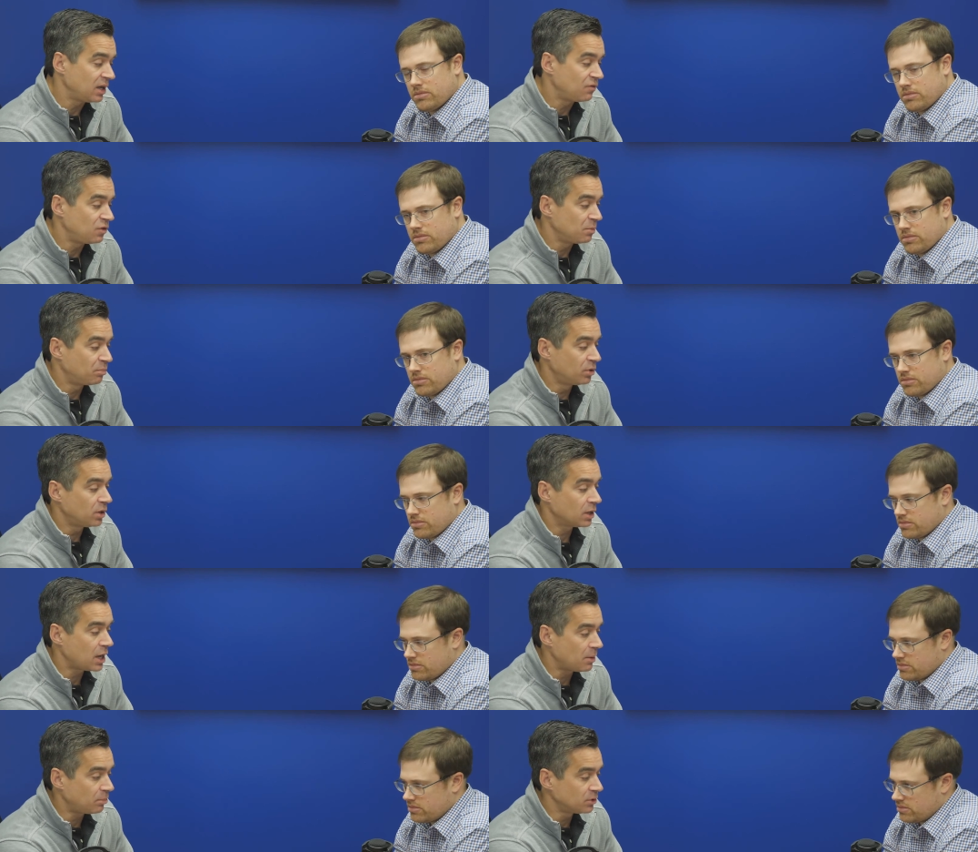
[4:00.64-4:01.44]
Speaker 1: if you put a
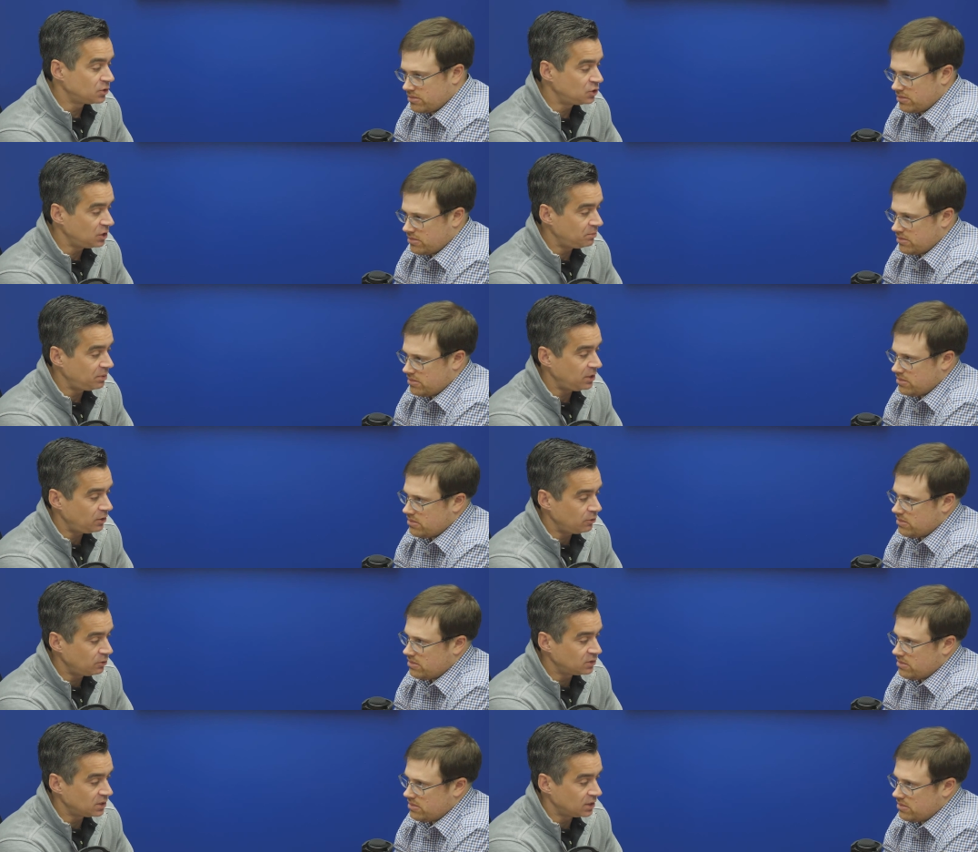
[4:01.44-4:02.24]
couple
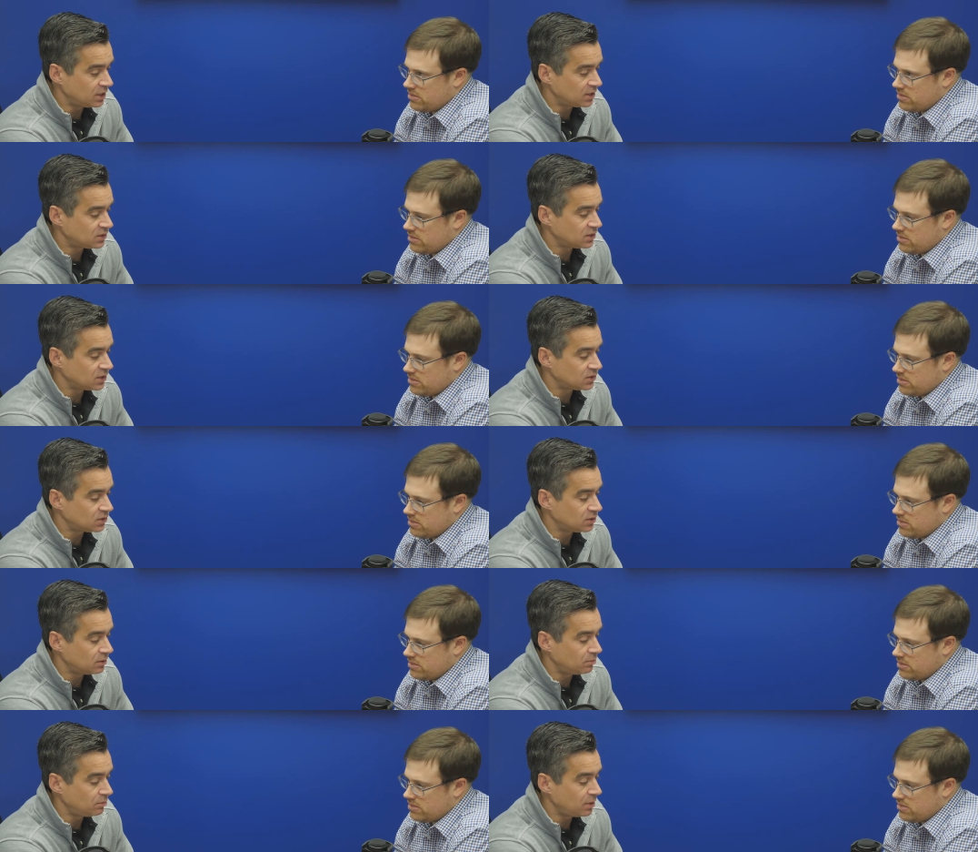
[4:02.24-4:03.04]
GPUs in this
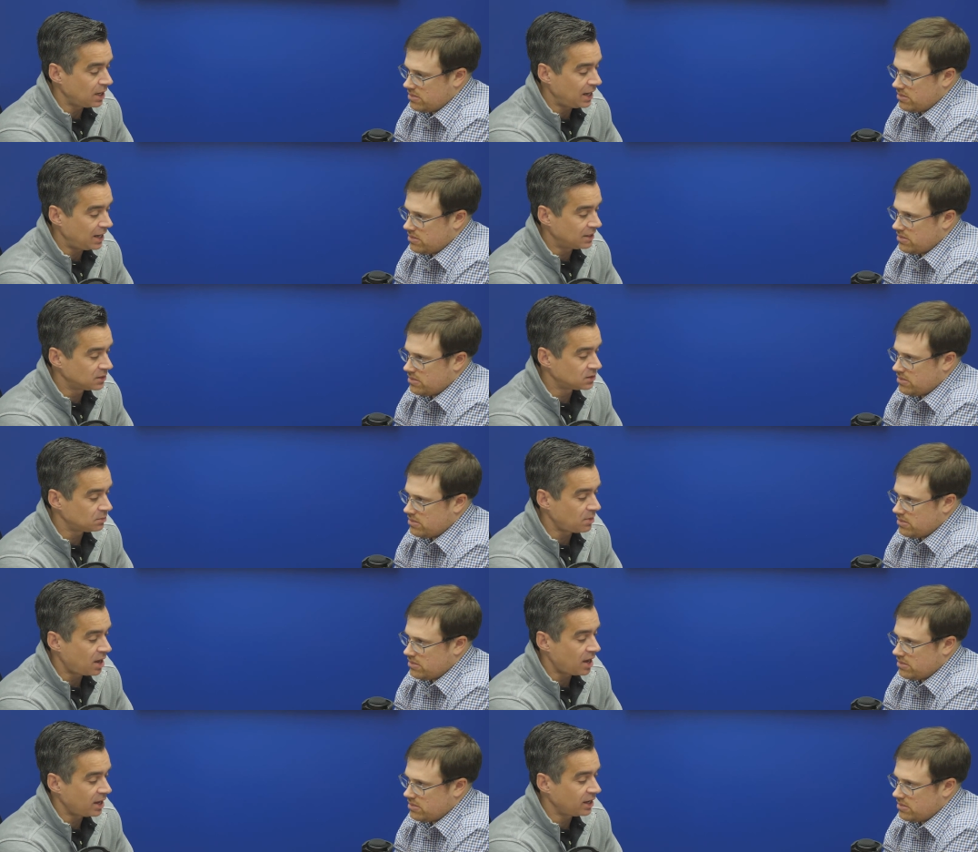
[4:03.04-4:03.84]
system and some
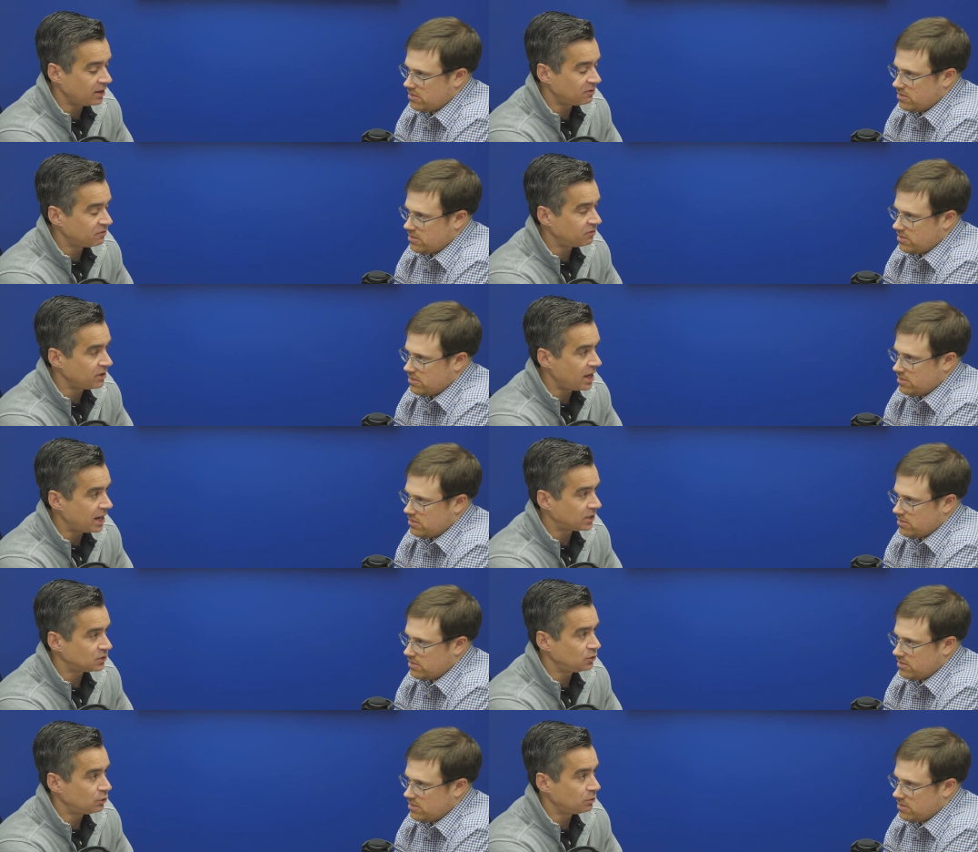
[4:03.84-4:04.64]
high end
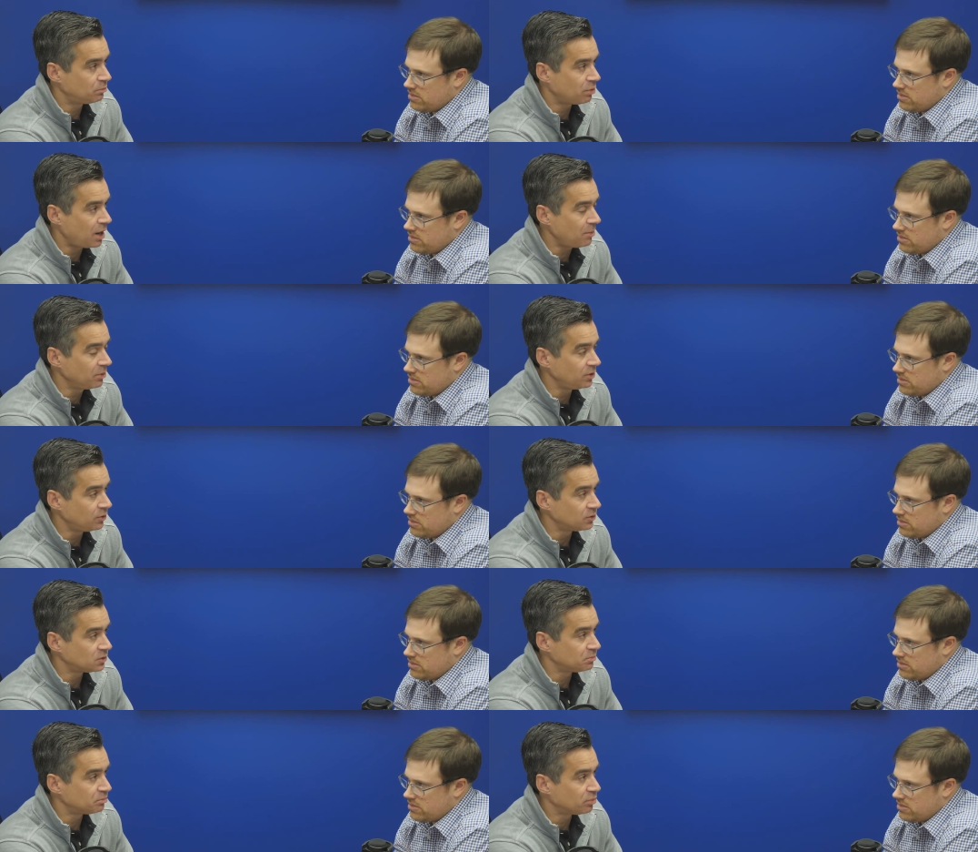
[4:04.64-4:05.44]
flash, you could probably do
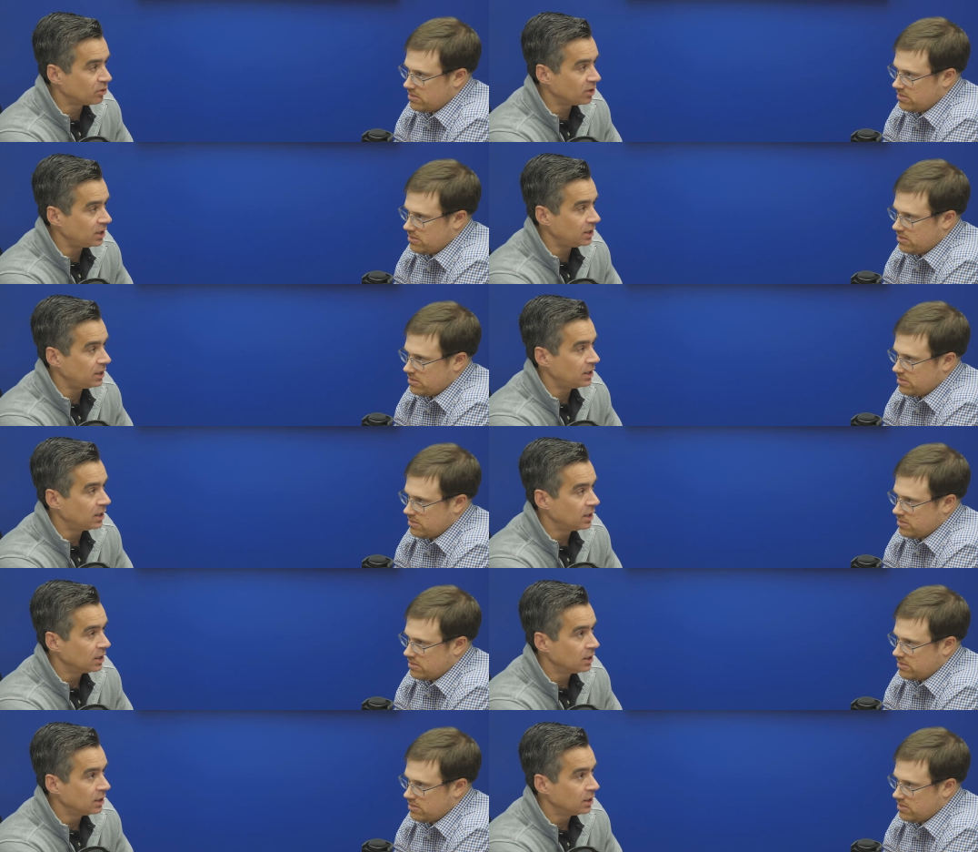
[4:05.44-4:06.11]
some pretty